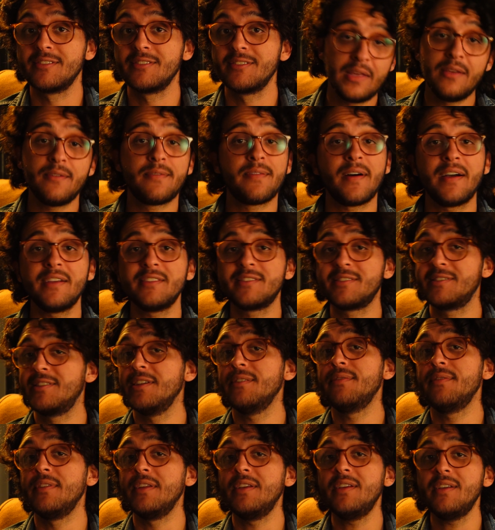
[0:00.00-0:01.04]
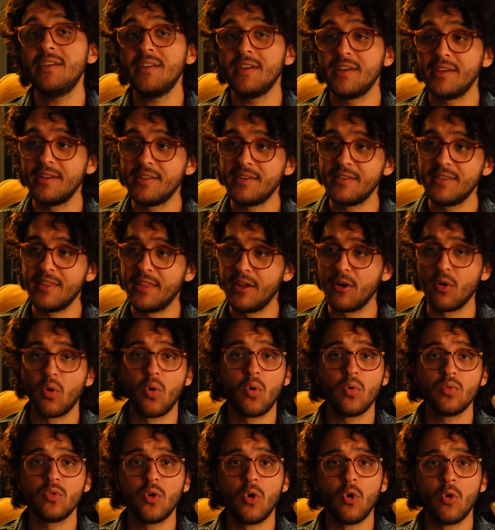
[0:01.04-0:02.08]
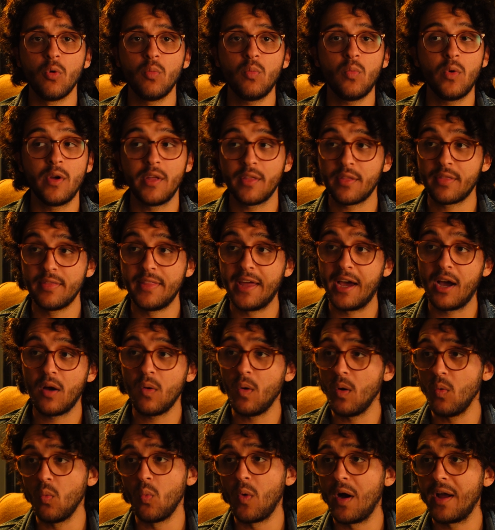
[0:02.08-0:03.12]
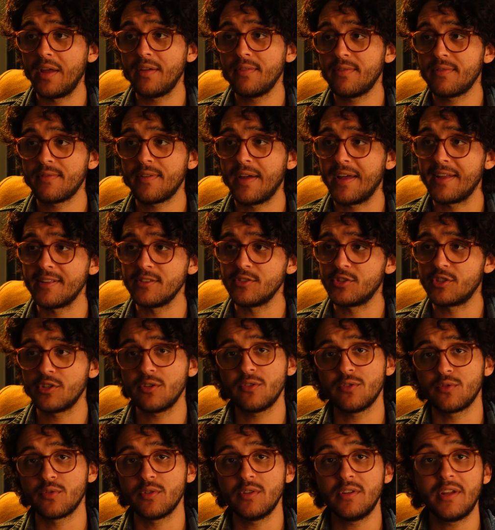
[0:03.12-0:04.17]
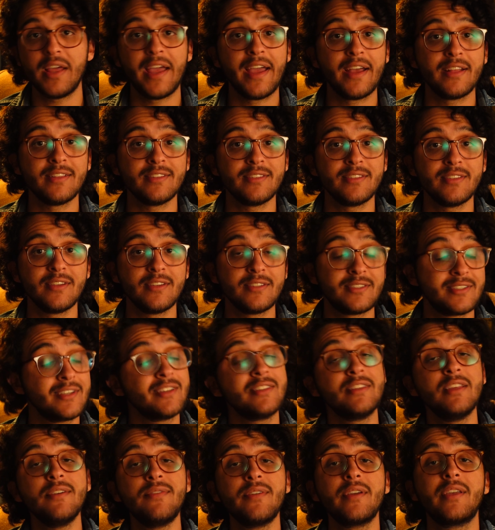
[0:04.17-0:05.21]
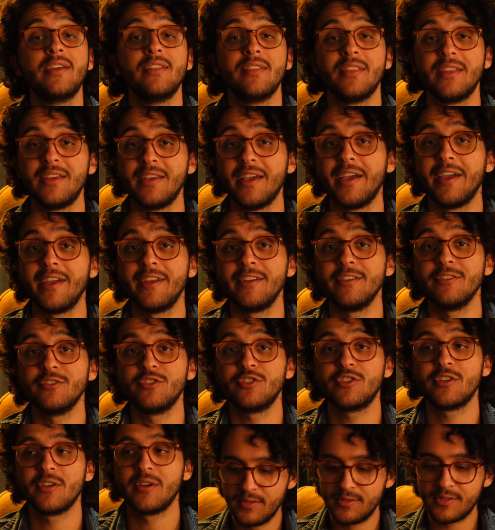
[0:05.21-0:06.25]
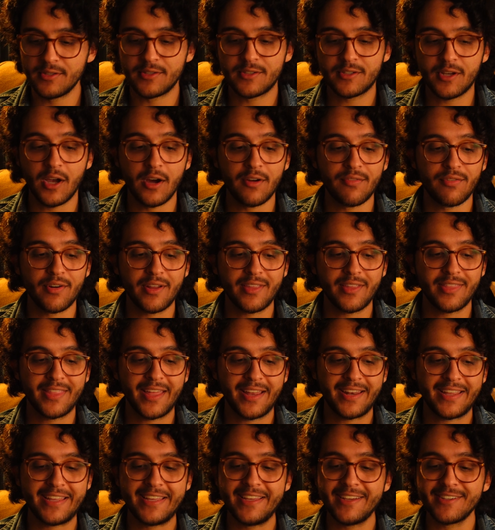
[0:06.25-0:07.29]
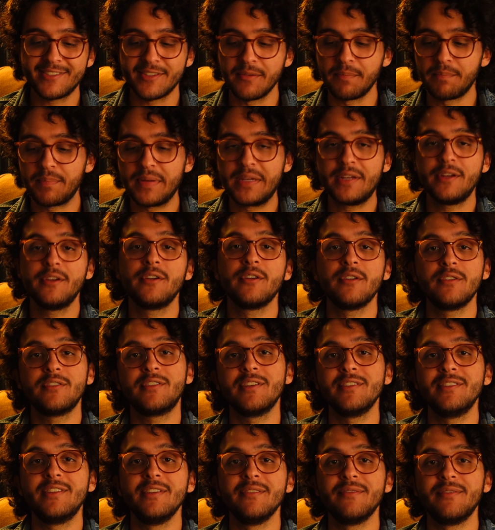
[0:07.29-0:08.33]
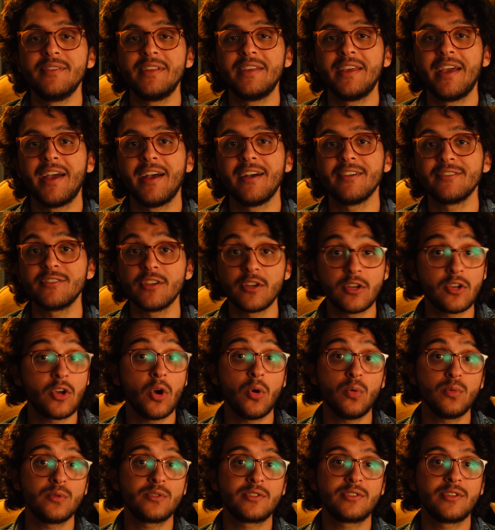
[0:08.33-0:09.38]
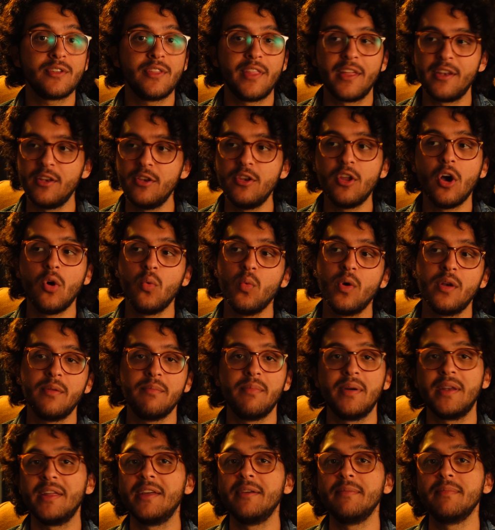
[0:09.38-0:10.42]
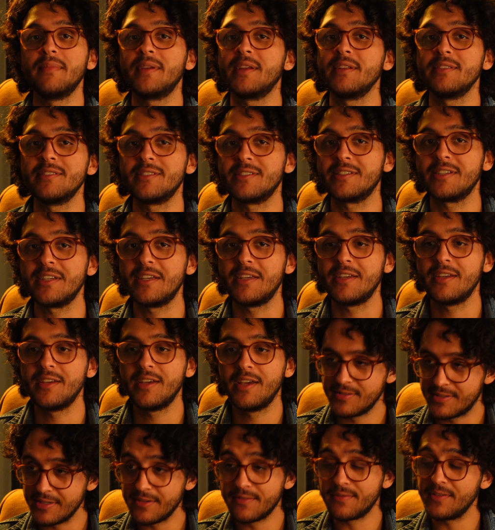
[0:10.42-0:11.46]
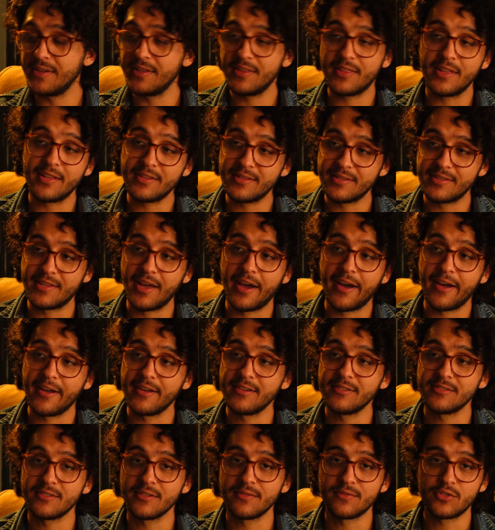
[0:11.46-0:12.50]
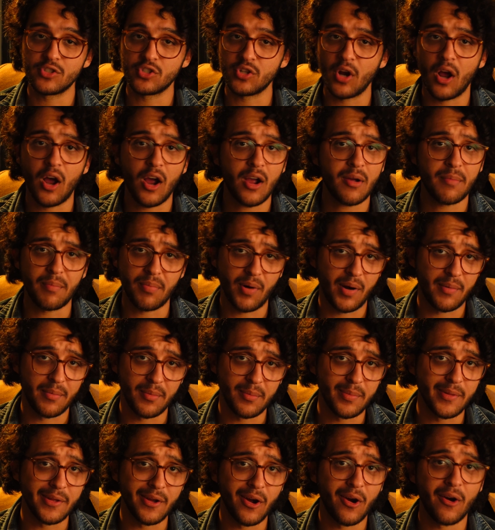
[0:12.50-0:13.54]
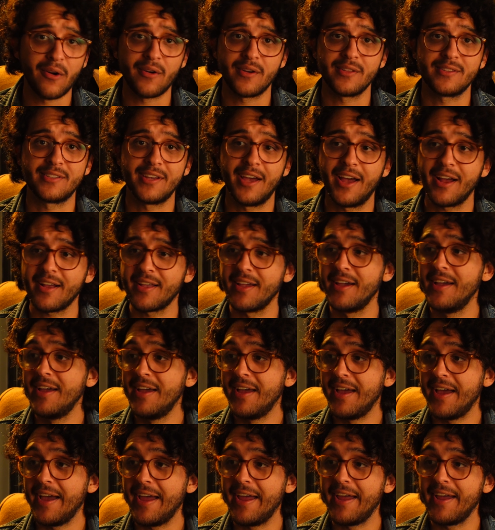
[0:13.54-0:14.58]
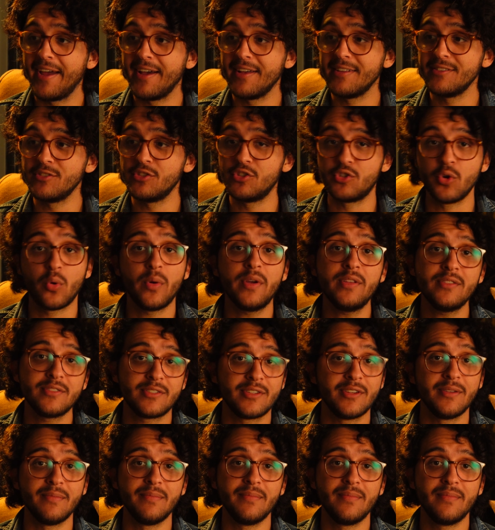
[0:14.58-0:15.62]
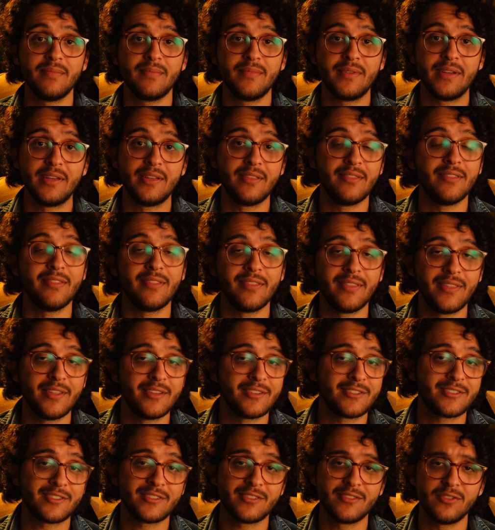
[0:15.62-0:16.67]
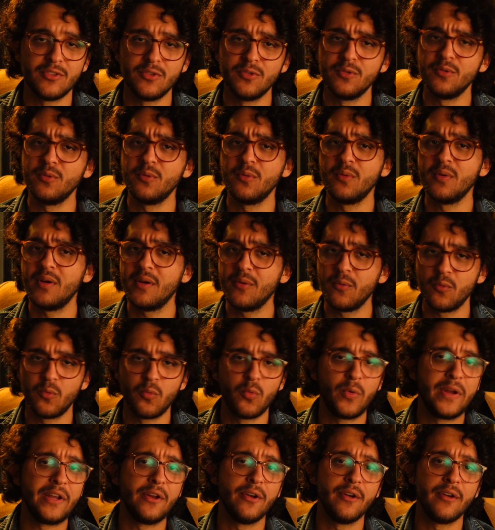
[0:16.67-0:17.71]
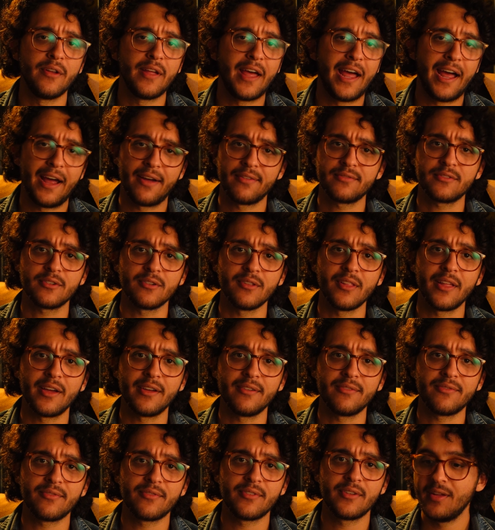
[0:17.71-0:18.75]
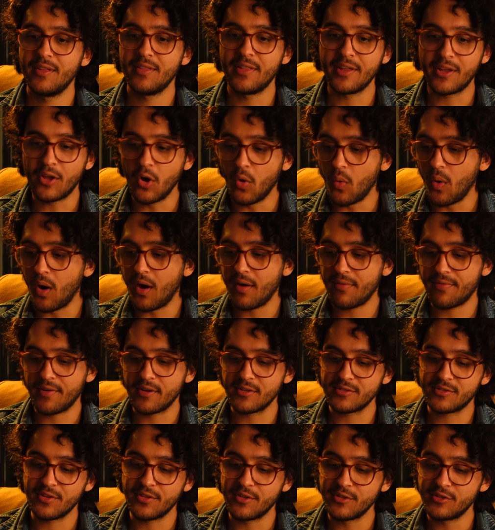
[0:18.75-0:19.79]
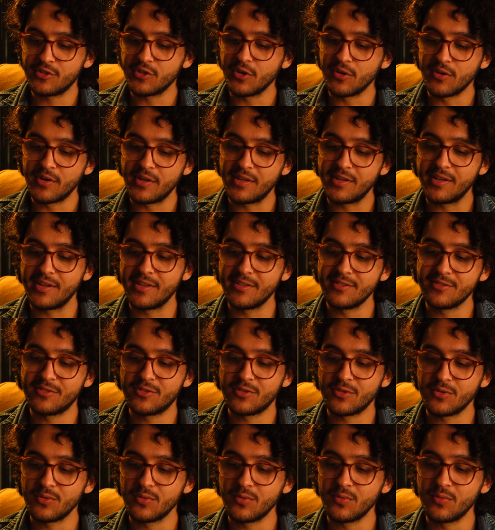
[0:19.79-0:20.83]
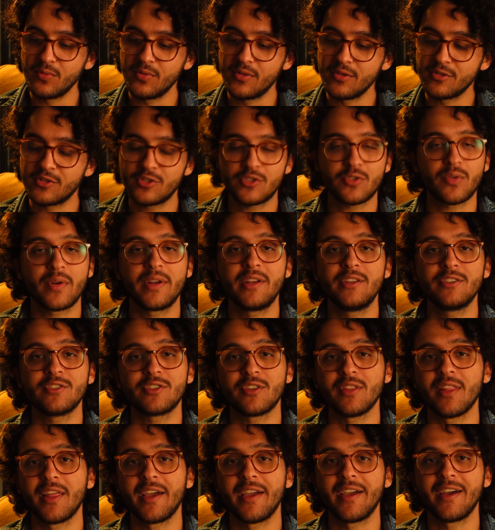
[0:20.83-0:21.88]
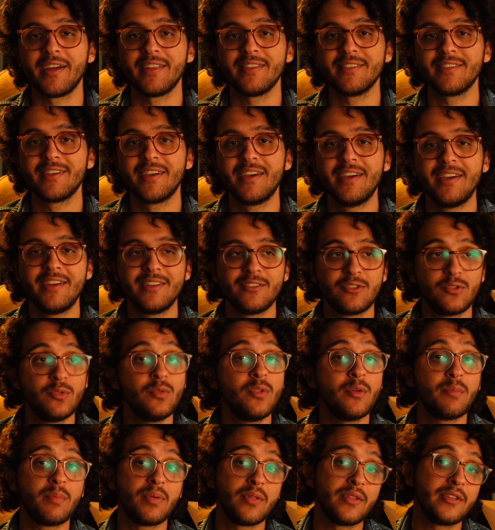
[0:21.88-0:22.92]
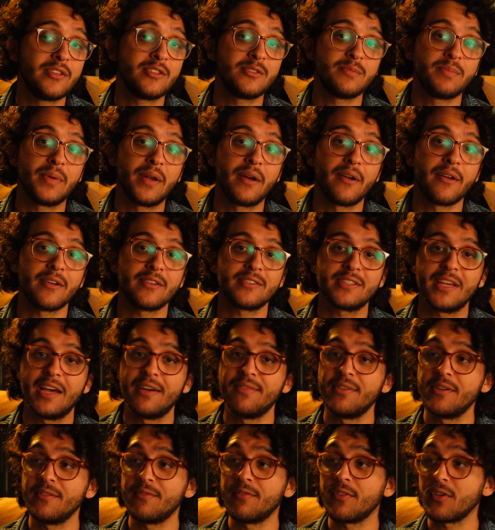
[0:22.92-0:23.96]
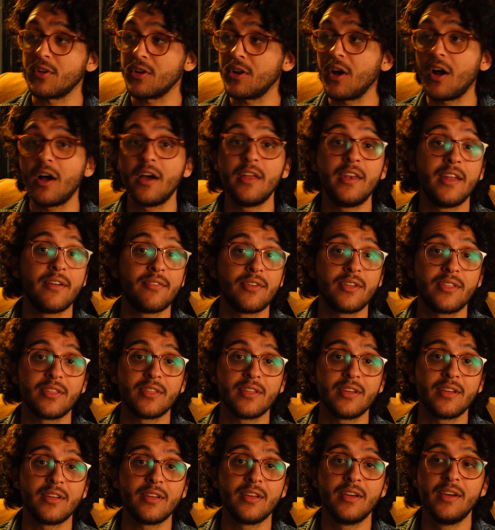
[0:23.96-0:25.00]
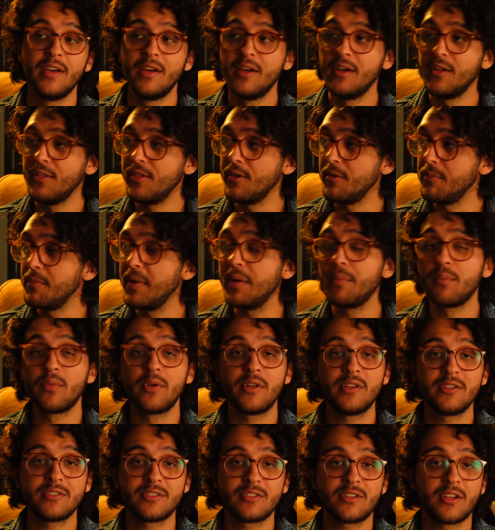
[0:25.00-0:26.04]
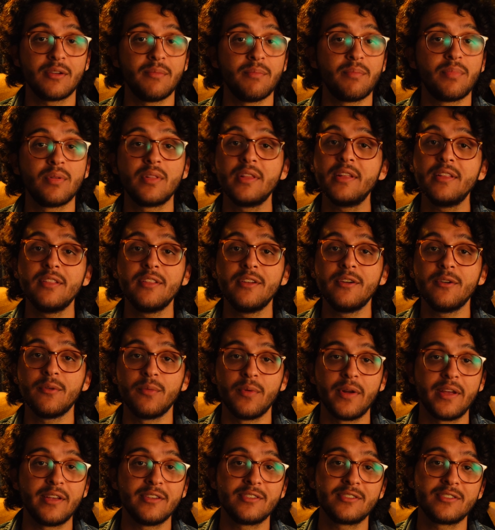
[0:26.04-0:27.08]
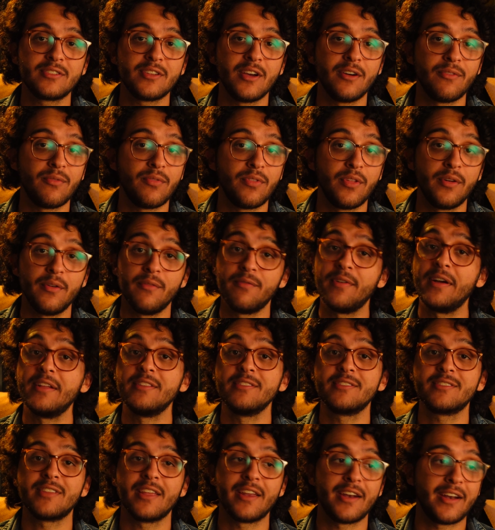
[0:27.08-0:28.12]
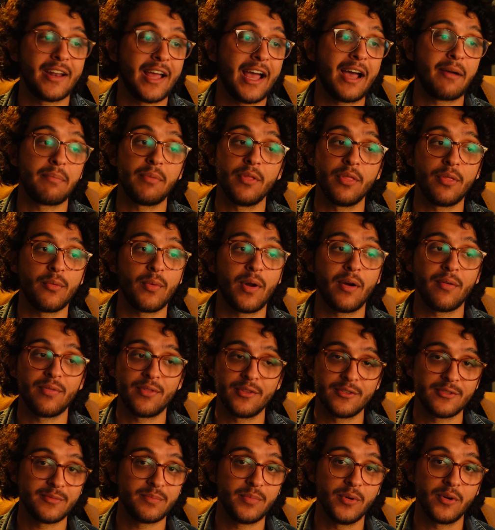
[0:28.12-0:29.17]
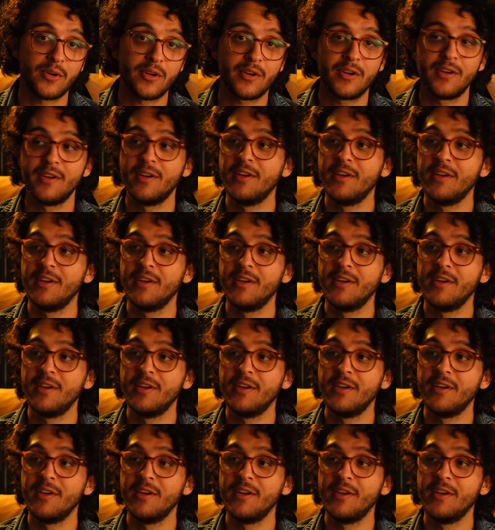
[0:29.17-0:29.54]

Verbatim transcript: He finds Divney in their old home with now a wife and children, and significantly aged, discovering that he has appeared to Divney as a ghost that no one but him can see. Divney then dies of shock, probably a heart attack, and joins him in this new weird afterlife. They go off onto the journey into the strange land, to the police barracks, having forgotten everything, their memories completely erased of the events that had happened throughout this book,